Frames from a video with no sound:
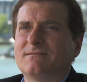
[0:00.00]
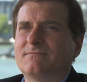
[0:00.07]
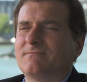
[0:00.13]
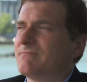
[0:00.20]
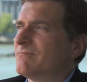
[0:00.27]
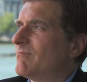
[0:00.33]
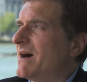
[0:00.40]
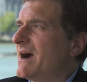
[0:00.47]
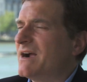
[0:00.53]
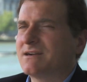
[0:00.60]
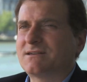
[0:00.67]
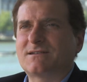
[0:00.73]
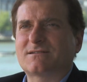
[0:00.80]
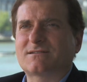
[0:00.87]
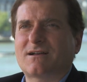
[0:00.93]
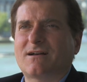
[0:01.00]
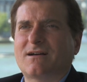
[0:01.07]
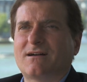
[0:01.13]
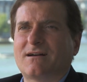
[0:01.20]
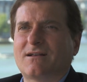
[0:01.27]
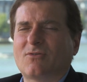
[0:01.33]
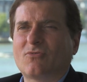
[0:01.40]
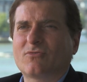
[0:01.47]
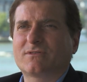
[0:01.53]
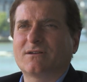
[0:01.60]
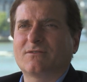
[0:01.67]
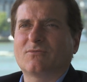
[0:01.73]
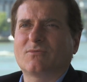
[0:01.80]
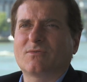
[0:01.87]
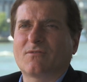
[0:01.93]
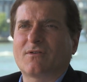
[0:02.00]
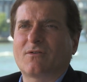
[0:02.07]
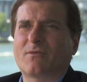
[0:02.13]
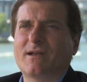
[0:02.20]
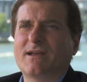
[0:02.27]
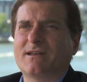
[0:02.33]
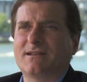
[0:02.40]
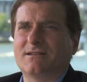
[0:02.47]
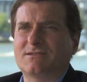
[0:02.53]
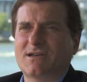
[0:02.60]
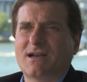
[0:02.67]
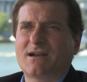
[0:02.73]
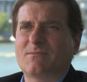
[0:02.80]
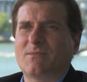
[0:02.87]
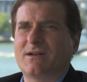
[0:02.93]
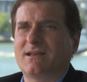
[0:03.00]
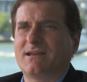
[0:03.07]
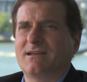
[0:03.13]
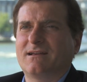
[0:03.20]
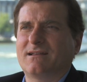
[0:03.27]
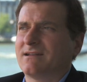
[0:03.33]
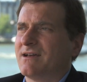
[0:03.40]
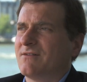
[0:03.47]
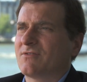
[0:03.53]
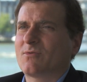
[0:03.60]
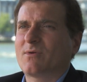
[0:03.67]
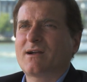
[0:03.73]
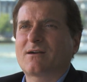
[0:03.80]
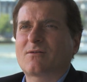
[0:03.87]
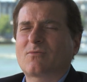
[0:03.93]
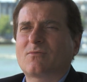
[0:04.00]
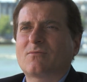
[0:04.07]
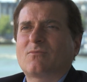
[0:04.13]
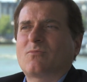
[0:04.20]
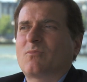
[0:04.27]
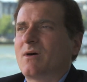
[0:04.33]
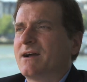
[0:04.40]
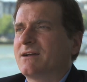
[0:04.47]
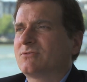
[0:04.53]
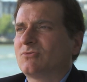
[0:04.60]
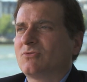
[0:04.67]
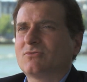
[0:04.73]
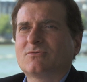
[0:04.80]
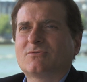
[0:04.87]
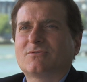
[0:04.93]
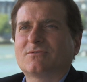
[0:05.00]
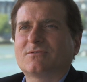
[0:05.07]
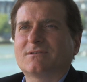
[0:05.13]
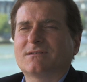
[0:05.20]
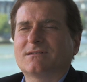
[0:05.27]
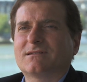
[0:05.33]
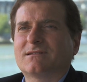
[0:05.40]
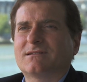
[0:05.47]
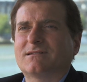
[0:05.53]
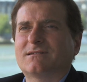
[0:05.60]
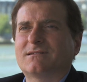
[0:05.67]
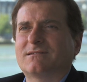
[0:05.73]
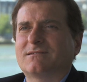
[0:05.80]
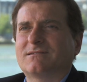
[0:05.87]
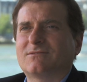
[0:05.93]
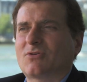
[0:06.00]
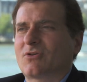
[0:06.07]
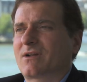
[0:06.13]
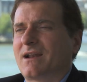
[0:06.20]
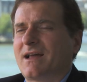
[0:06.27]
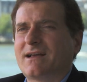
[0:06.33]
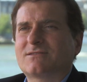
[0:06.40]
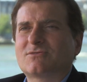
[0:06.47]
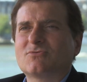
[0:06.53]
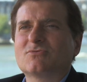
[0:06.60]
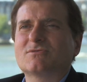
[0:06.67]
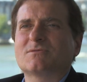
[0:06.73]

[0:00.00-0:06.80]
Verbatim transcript: barges uh, along the River Rhine in Germany and everywhere. Why don't uh, your clients use